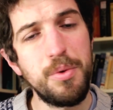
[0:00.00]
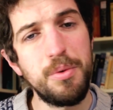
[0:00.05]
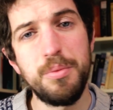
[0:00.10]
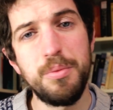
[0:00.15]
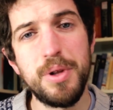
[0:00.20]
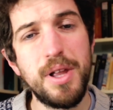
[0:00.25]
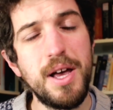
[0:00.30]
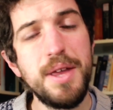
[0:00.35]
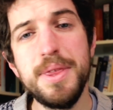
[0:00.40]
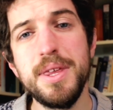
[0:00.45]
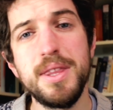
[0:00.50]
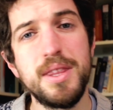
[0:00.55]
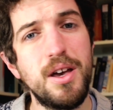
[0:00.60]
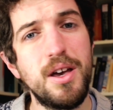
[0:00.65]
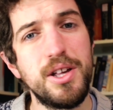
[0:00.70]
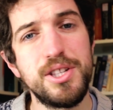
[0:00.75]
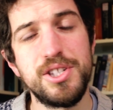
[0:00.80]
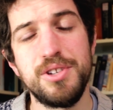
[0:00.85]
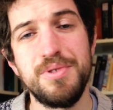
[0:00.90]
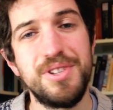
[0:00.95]
Well, I think the
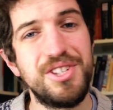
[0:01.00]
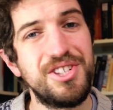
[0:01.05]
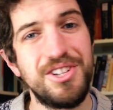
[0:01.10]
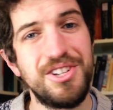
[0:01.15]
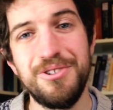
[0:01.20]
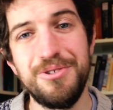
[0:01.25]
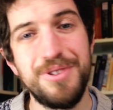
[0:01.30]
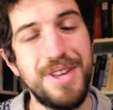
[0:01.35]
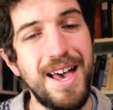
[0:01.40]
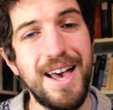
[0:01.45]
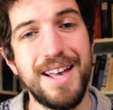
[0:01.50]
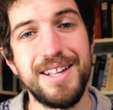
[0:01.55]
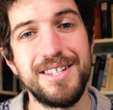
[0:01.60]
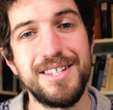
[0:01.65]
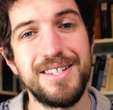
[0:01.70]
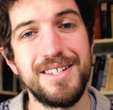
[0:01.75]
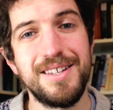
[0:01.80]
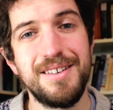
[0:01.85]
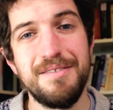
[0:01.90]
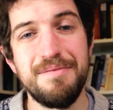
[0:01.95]
answer is still
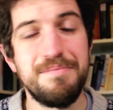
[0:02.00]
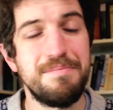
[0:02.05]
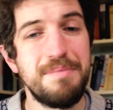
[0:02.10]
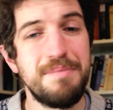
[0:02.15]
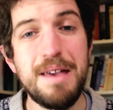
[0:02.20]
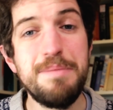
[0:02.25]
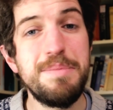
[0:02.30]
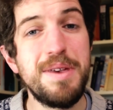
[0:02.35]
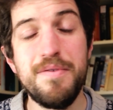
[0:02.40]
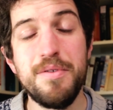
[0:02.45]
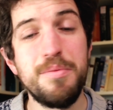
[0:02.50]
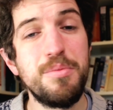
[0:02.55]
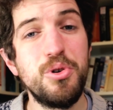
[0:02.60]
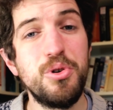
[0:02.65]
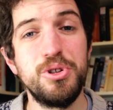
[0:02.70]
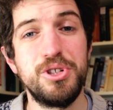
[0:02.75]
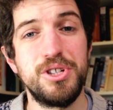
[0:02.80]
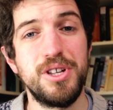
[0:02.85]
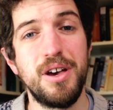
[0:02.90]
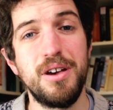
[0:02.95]
yes, maybe even
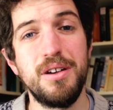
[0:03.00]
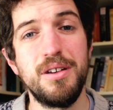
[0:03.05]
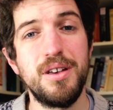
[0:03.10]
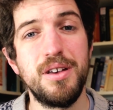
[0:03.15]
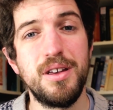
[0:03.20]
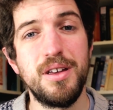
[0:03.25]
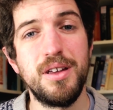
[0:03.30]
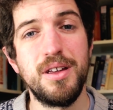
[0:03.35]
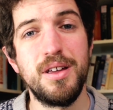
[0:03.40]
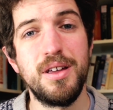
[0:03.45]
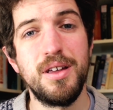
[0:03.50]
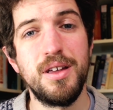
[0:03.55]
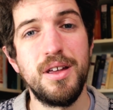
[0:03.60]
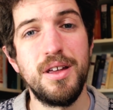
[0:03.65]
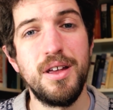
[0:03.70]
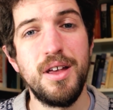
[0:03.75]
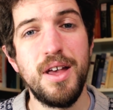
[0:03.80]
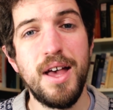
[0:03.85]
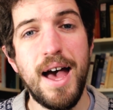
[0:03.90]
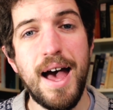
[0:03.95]
more so.
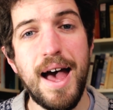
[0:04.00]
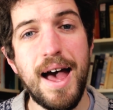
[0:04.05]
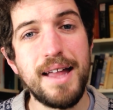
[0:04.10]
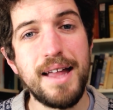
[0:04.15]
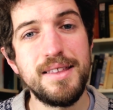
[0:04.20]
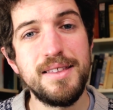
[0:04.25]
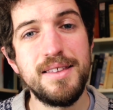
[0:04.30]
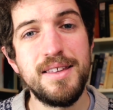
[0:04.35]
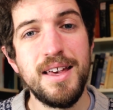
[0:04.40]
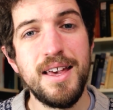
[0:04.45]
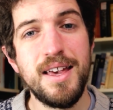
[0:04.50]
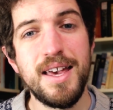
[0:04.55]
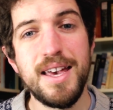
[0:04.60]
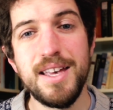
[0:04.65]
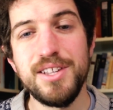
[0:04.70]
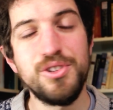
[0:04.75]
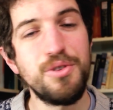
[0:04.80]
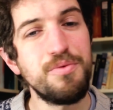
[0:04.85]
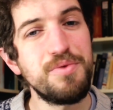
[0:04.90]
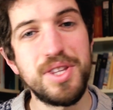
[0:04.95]
And
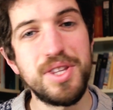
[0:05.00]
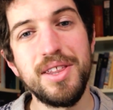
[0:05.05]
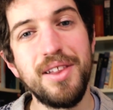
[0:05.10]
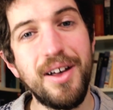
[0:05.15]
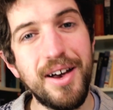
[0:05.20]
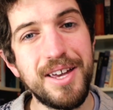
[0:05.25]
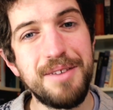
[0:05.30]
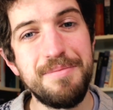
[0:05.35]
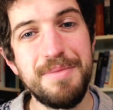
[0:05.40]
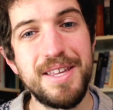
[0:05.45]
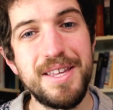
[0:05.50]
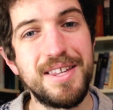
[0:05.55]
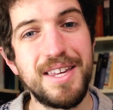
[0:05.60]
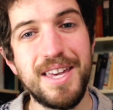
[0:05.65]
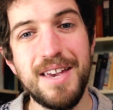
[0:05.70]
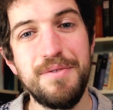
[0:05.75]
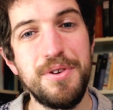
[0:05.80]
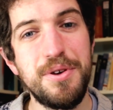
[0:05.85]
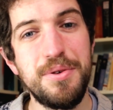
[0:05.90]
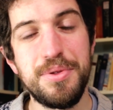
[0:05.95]
it's not really like me to
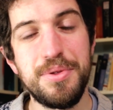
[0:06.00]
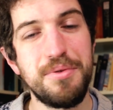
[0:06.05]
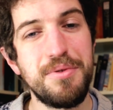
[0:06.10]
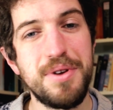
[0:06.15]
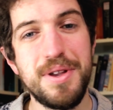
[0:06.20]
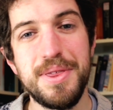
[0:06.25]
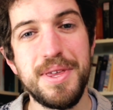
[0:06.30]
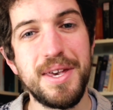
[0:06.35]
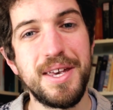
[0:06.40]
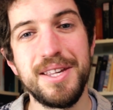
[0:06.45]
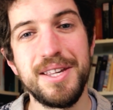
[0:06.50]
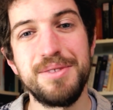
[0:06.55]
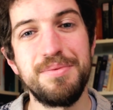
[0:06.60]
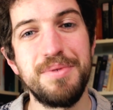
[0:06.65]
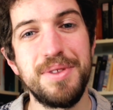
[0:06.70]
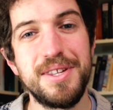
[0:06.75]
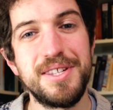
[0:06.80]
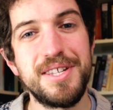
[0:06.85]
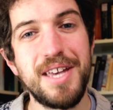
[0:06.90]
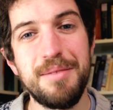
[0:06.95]
give you three things
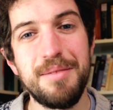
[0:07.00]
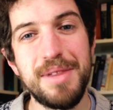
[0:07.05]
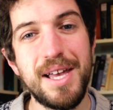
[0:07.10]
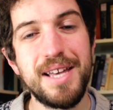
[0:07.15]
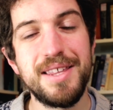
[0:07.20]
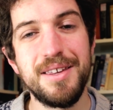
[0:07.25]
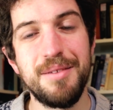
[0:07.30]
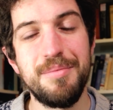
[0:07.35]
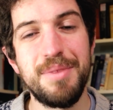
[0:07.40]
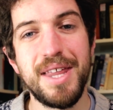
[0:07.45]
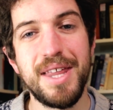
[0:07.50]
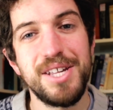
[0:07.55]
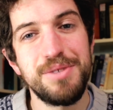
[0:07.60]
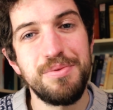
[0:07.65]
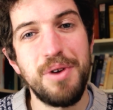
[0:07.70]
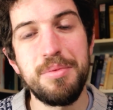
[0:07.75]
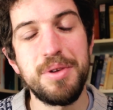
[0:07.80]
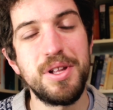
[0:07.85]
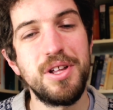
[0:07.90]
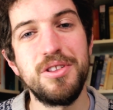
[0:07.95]
with the same letter, but that's
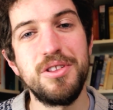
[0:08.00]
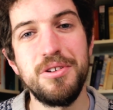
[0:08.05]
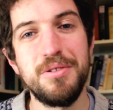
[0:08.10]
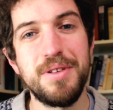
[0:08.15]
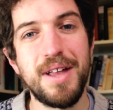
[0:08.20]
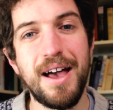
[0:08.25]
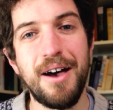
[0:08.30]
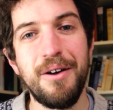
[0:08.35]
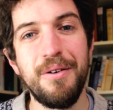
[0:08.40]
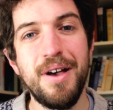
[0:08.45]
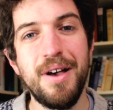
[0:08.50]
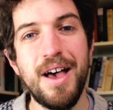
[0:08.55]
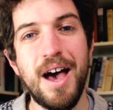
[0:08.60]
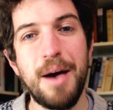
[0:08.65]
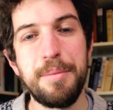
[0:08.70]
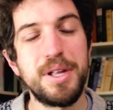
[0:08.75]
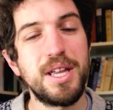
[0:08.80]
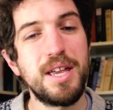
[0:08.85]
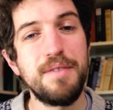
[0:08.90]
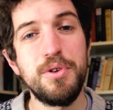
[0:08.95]
what I'm going to do now.
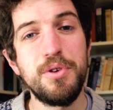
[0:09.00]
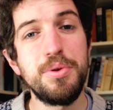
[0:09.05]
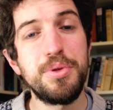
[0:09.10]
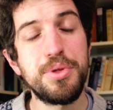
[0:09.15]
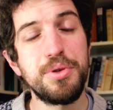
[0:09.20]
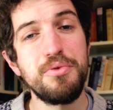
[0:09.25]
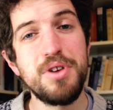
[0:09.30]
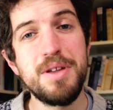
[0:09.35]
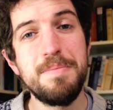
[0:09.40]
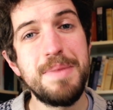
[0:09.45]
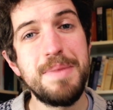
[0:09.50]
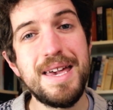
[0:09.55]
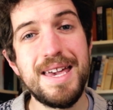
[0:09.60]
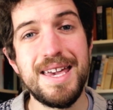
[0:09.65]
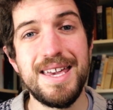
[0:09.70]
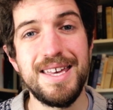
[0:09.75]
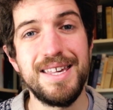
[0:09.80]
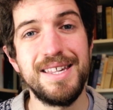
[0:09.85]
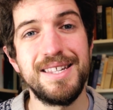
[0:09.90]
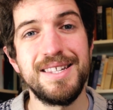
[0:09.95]
I'm going to give you three
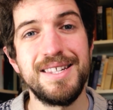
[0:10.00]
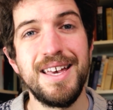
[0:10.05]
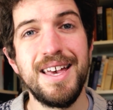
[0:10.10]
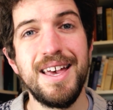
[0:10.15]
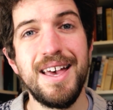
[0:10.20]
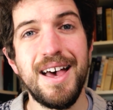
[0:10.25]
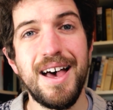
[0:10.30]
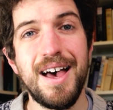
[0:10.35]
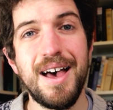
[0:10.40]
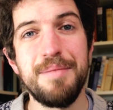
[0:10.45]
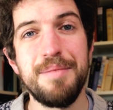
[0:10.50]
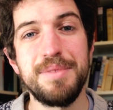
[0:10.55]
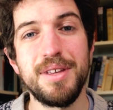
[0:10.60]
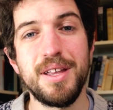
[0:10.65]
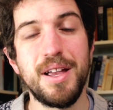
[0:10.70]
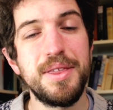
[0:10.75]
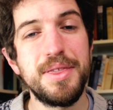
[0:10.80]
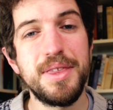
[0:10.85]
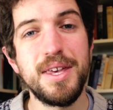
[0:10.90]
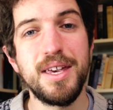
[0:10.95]
P's um, that
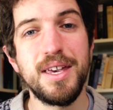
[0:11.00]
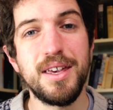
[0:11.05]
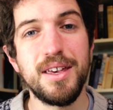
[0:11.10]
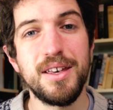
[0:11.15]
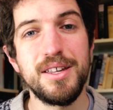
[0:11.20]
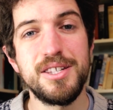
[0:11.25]
I think